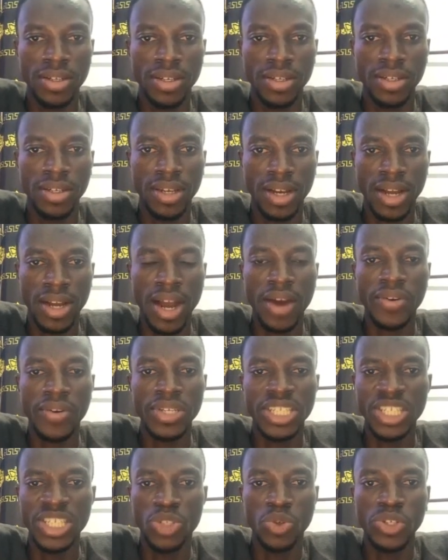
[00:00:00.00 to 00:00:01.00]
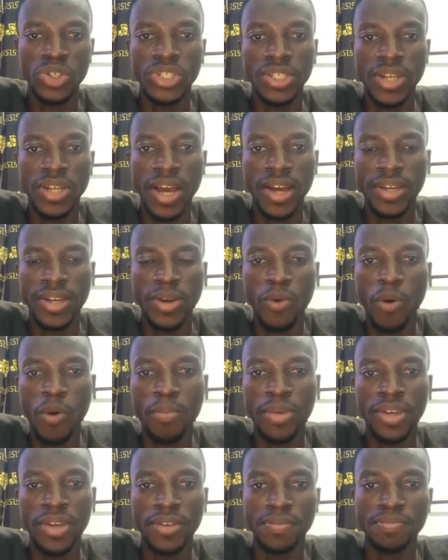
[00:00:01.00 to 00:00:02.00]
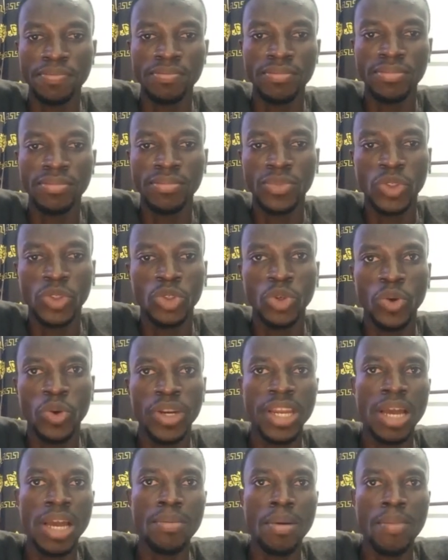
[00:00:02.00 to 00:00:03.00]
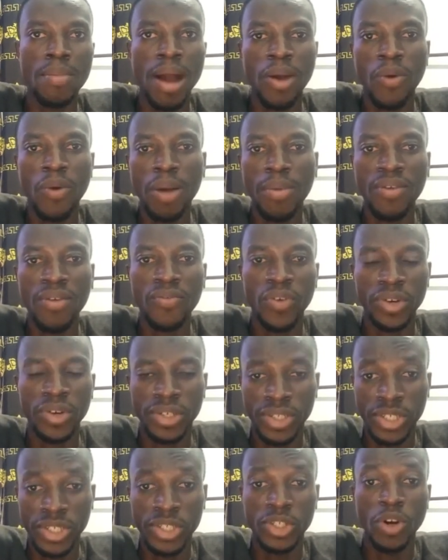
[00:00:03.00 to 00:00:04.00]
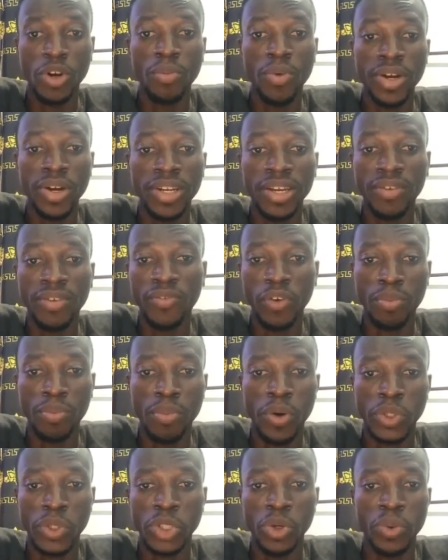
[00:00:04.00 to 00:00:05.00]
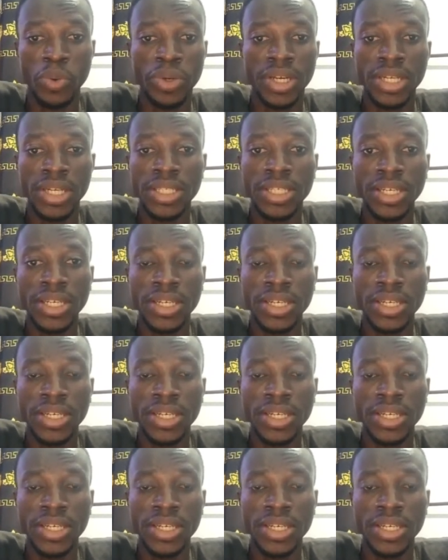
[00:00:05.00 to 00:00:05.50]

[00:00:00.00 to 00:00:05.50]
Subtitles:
The current situation now you will mean. So near my back come for the GG or money football, so we can't